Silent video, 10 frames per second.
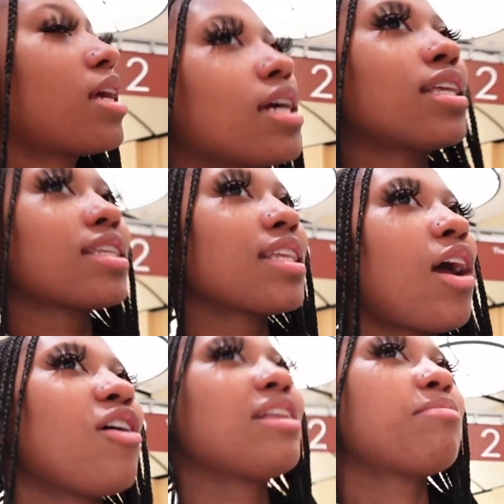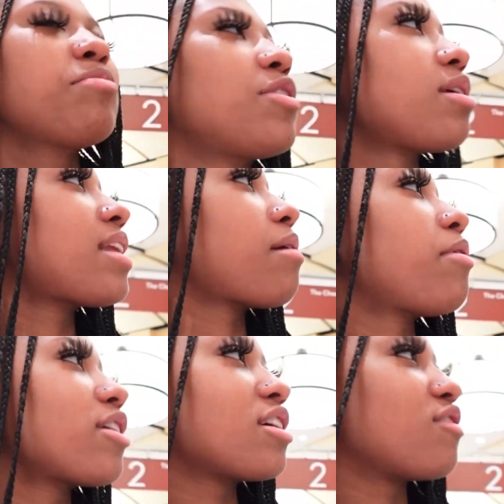because all them people in the damn
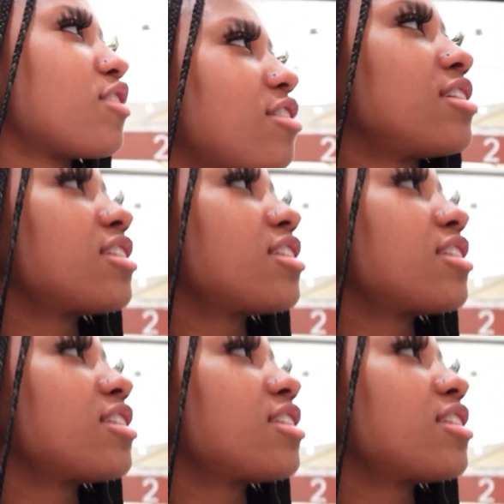parking garage.